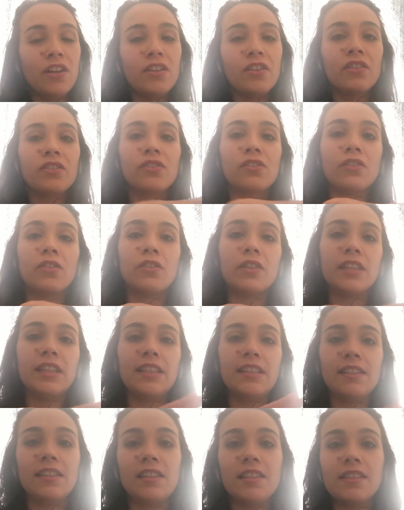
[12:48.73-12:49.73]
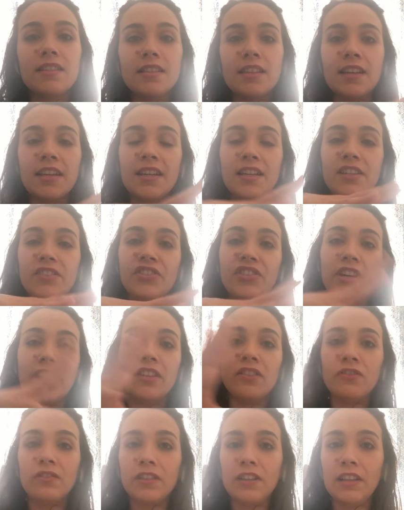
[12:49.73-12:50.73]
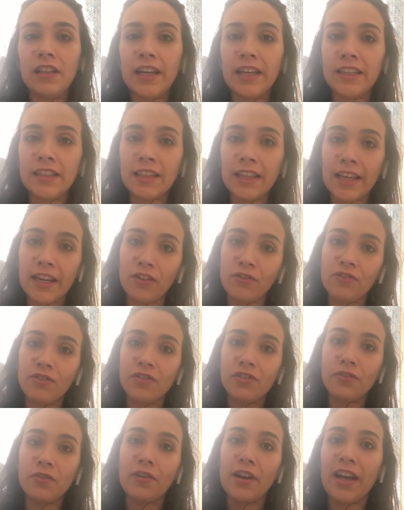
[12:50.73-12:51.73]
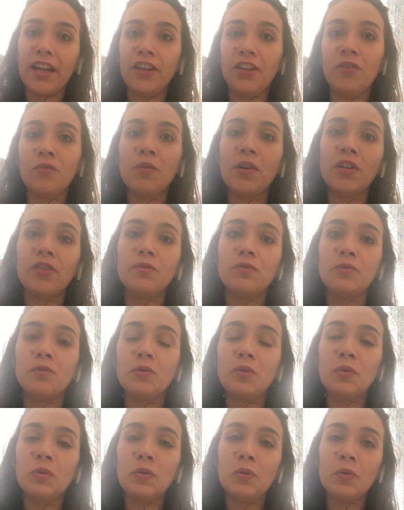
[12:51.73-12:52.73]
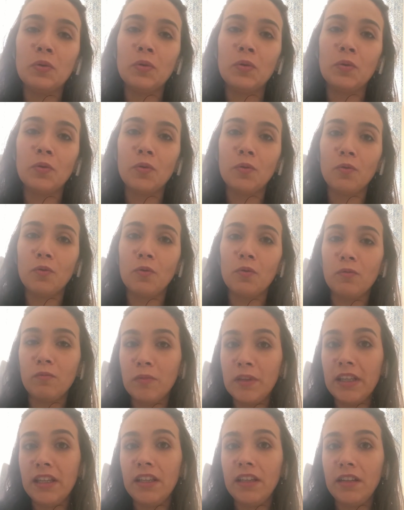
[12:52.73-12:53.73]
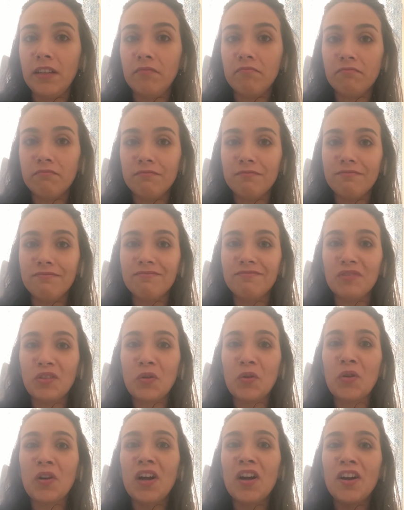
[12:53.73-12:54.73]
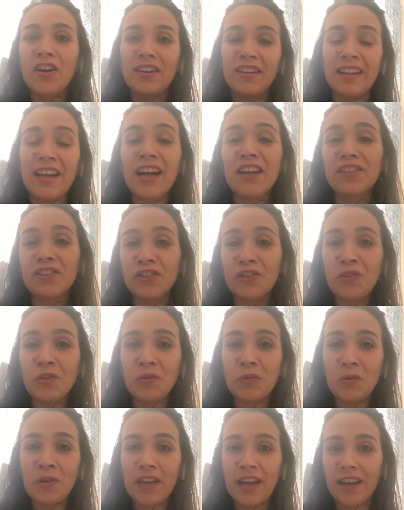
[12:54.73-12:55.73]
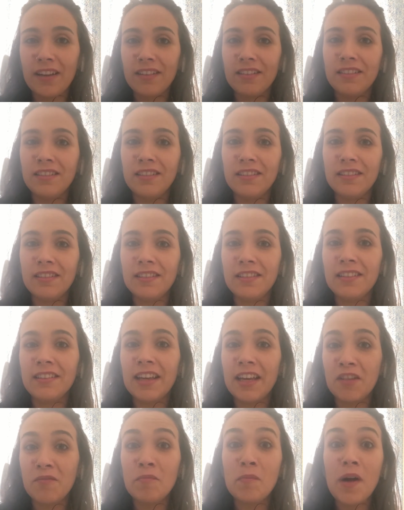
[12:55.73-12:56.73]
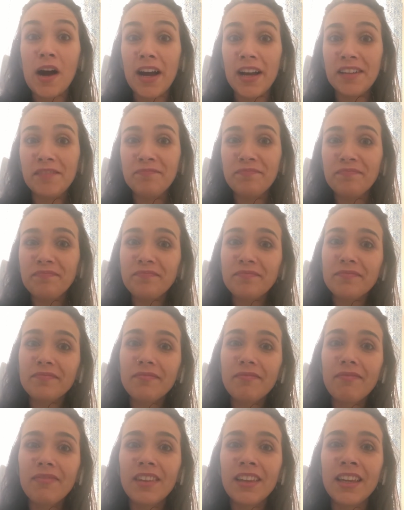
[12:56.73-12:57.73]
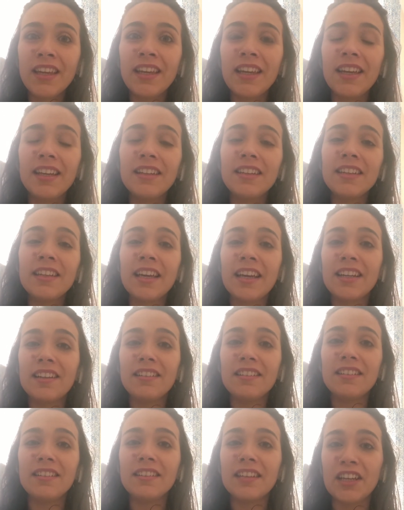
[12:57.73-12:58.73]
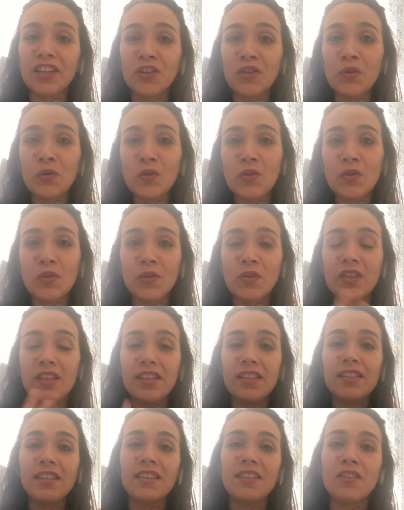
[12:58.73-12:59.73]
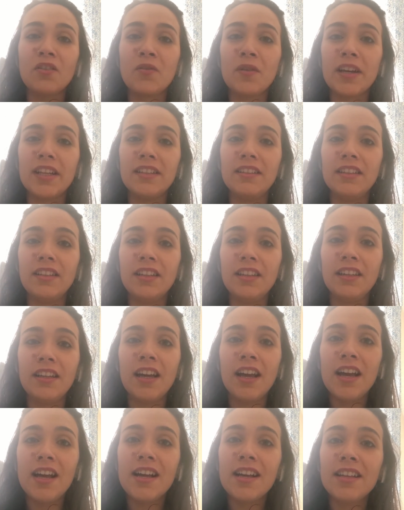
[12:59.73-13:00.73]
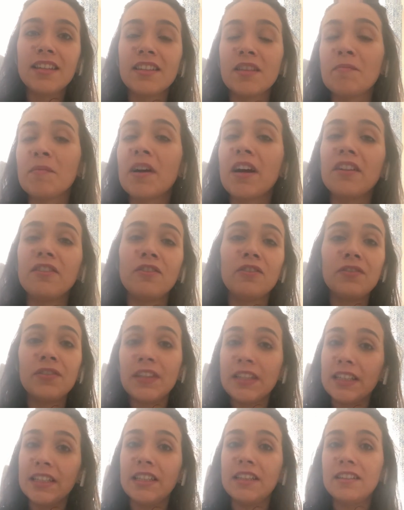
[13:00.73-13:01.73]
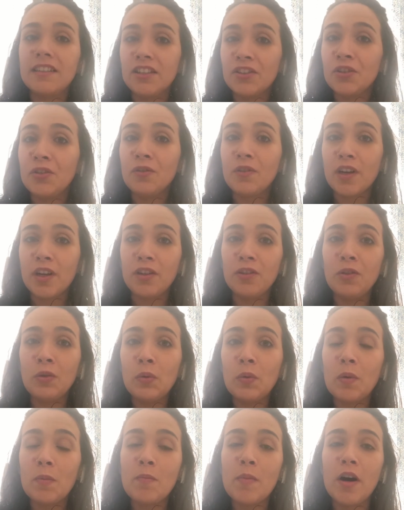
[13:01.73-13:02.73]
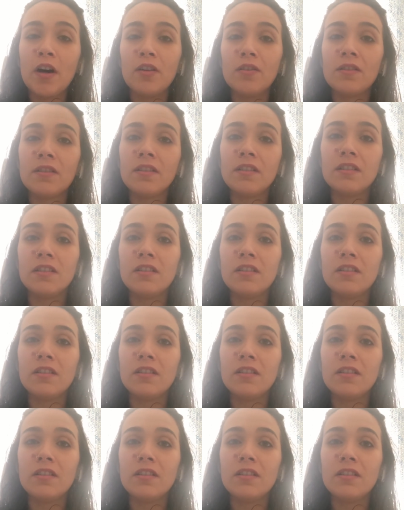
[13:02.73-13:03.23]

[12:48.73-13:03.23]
So this is a general light language, so anyone who will be connected to can buy and can do. So this is already some kind of healing that you can do about